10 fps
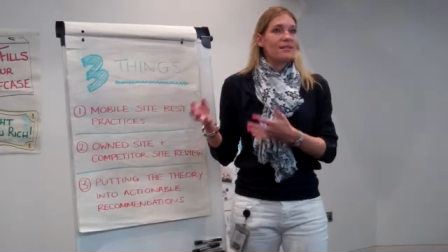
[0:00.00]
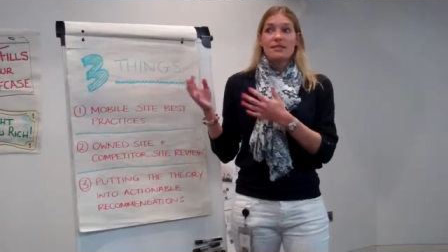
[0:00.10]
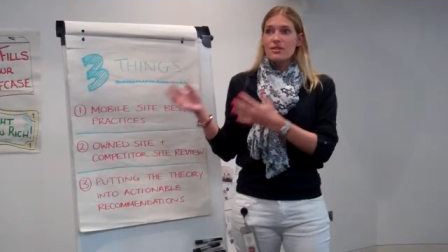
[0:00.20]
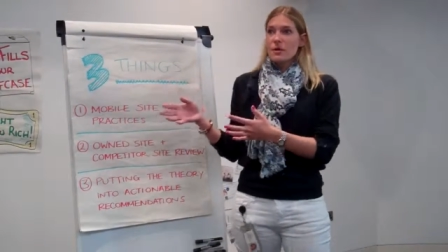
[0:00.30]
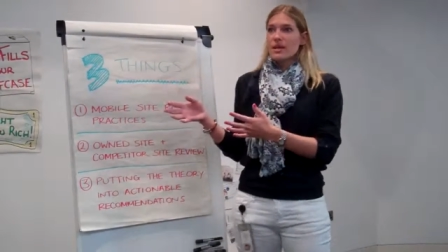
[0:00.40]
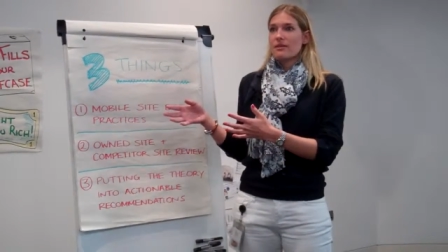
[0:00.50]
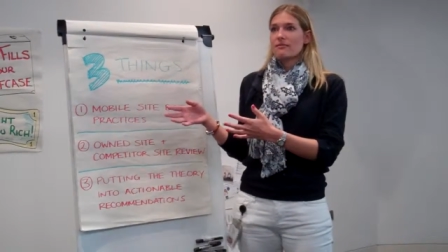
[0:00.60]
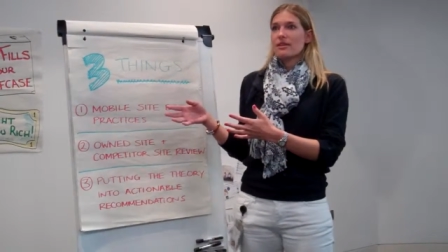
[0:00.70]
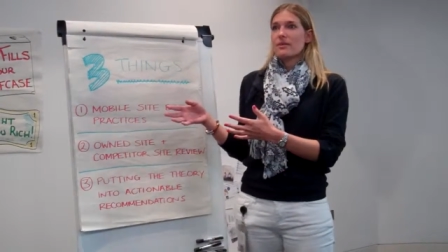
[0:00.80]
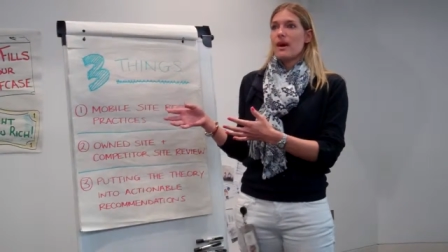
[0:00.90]
This is
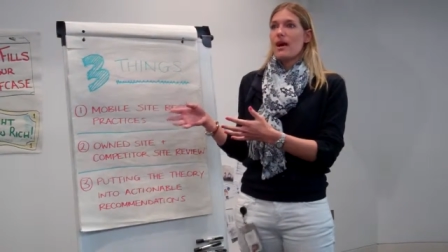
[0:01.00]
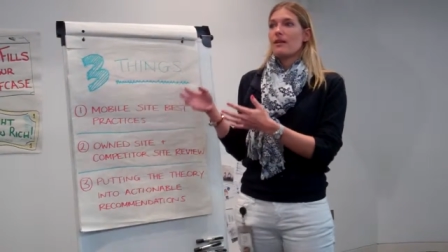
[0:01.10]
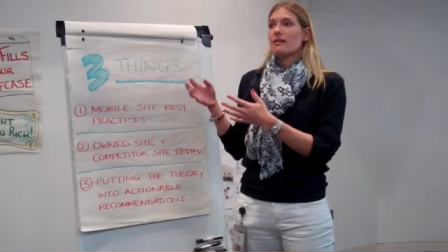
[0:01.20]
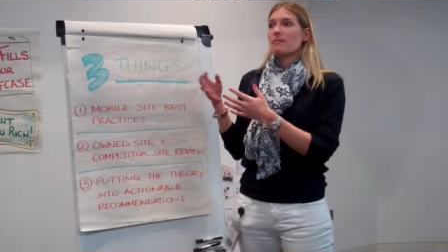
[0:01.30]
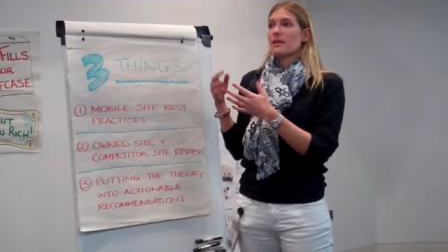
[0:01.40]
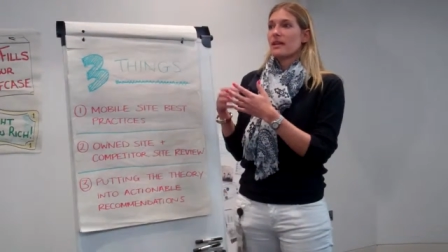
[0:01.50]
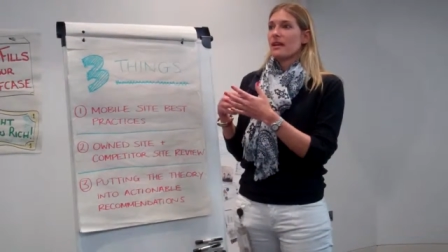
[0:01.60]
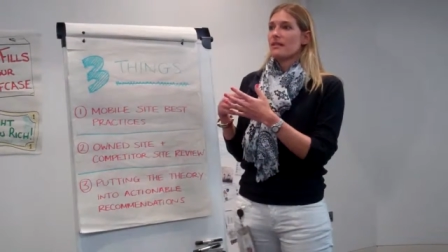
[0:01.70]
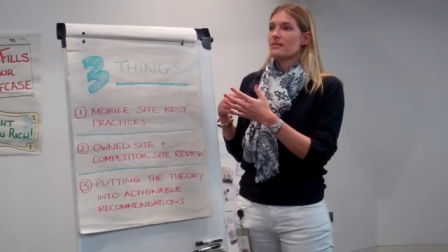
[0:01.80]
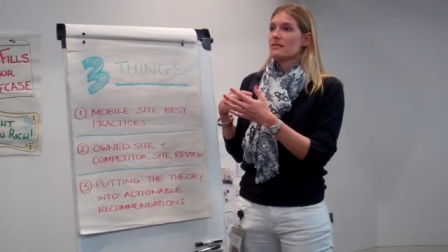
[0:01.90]
working really well
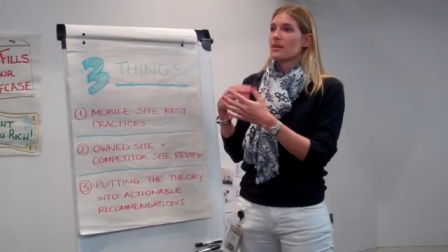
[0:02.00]
because